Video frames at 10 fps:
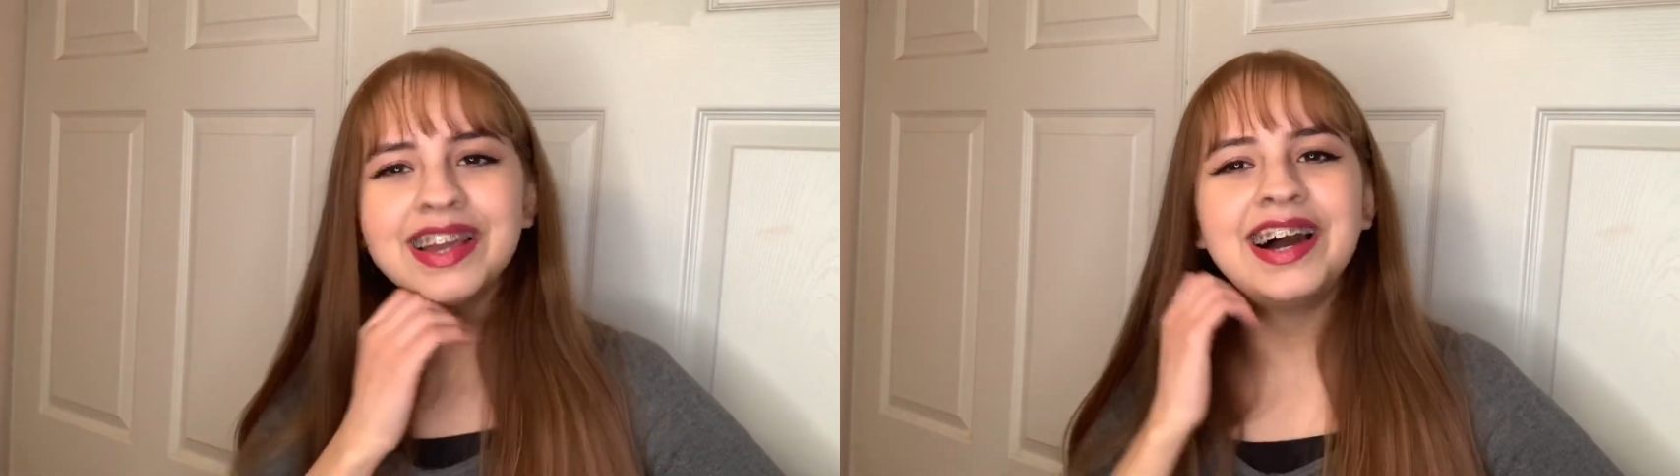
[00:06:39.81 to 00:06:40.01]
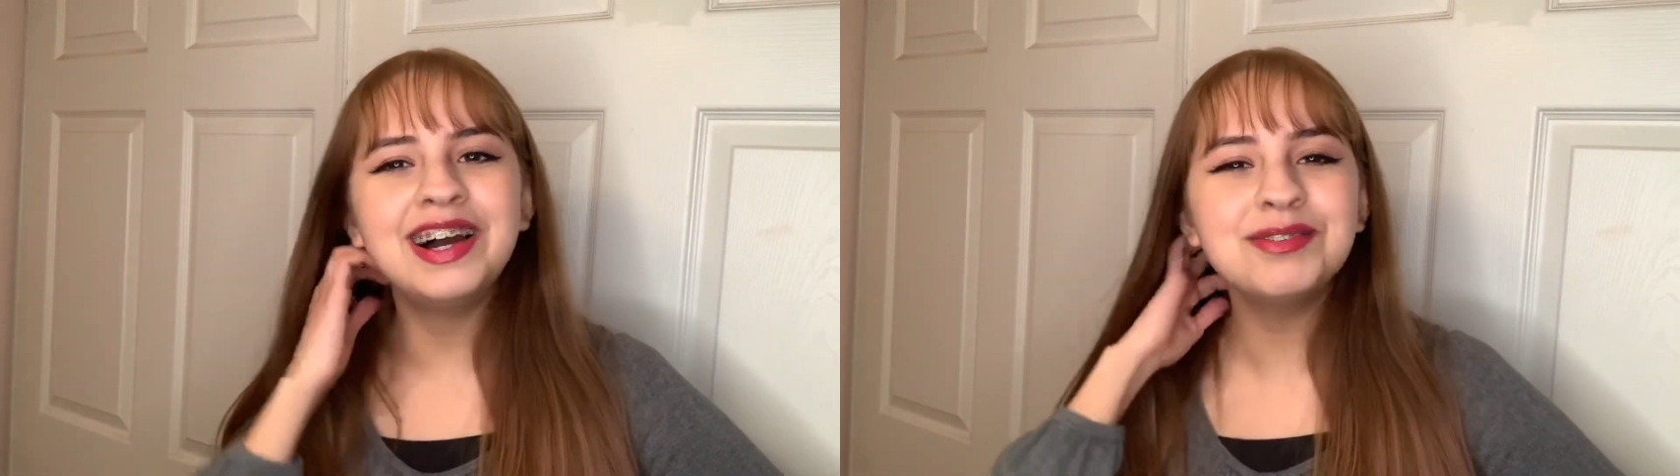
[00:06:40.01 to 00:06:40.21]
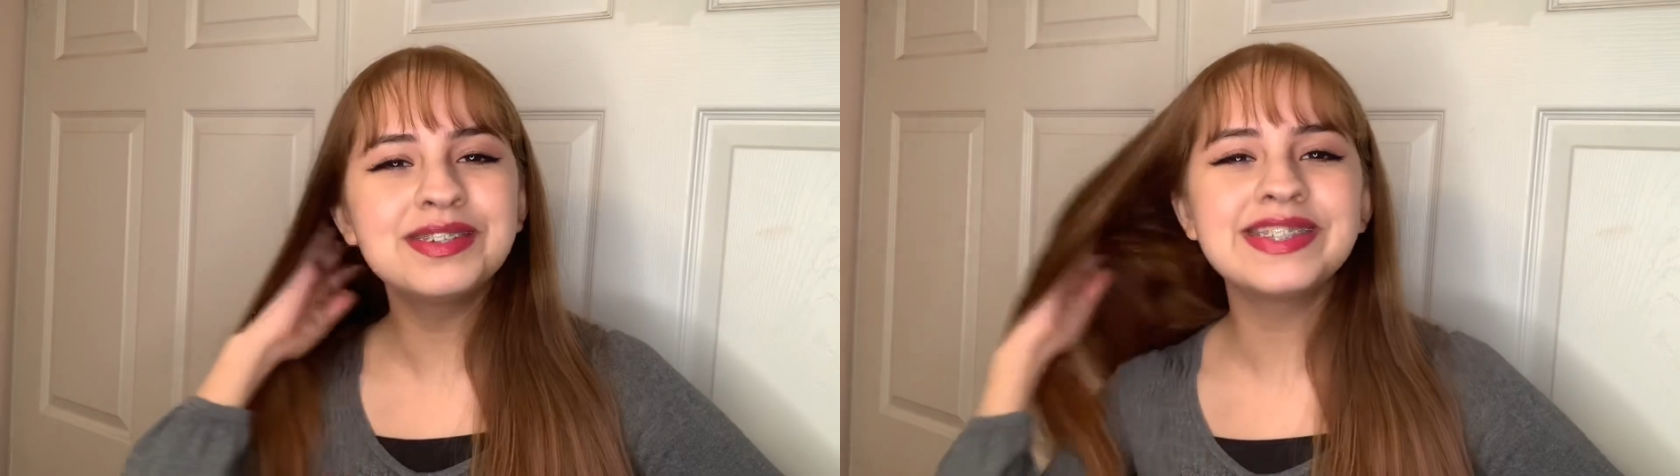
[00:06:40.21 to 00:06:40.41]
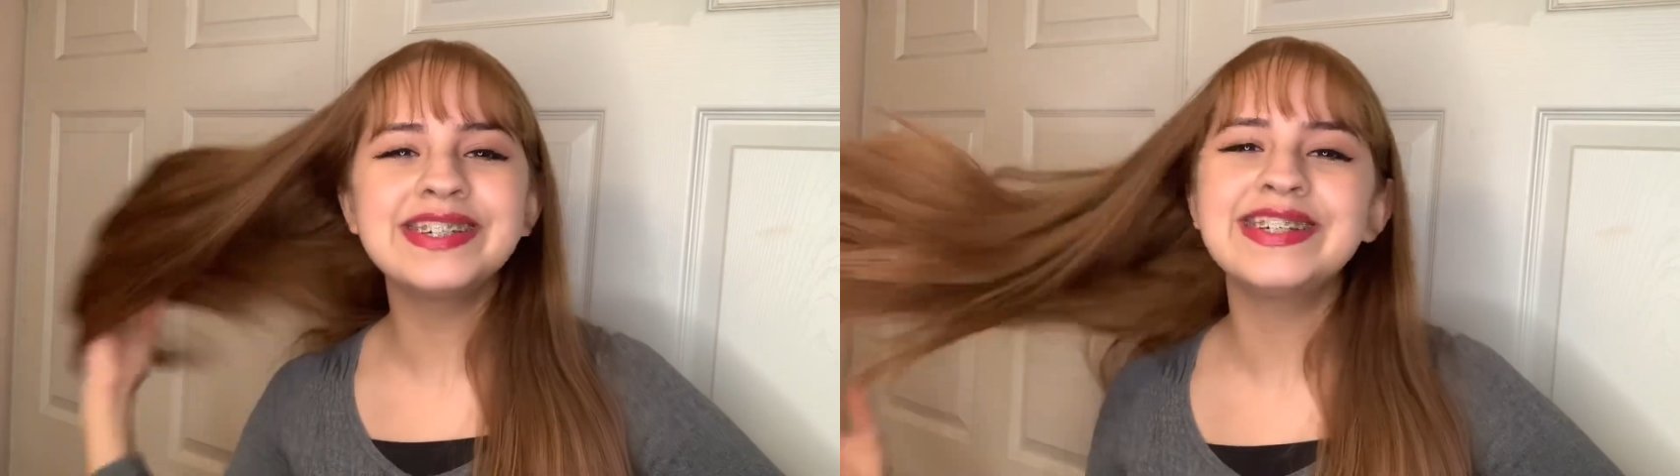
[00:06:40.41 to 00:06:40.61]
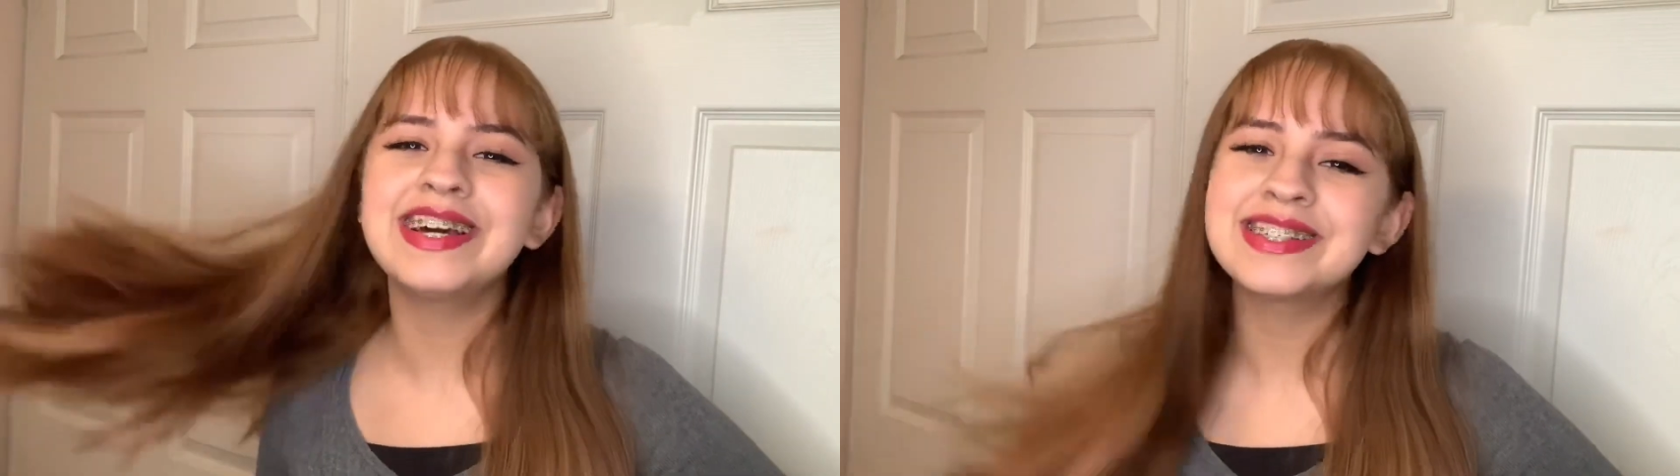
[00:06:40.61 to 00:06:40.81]
I will see
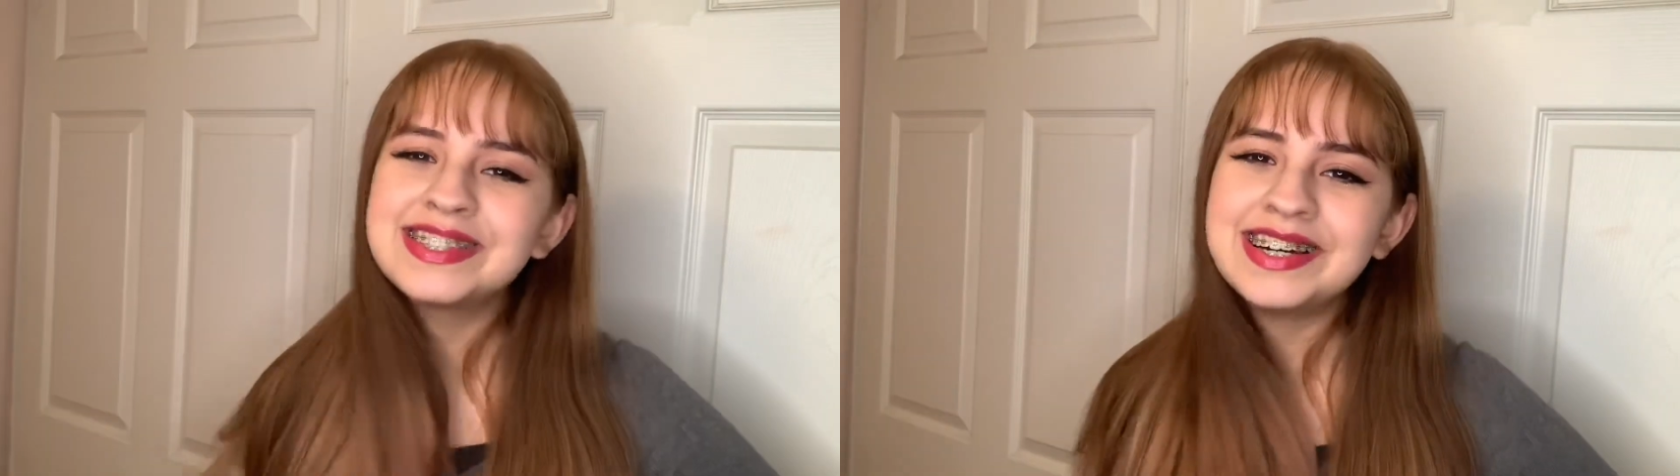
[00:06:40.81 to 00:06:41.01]
you next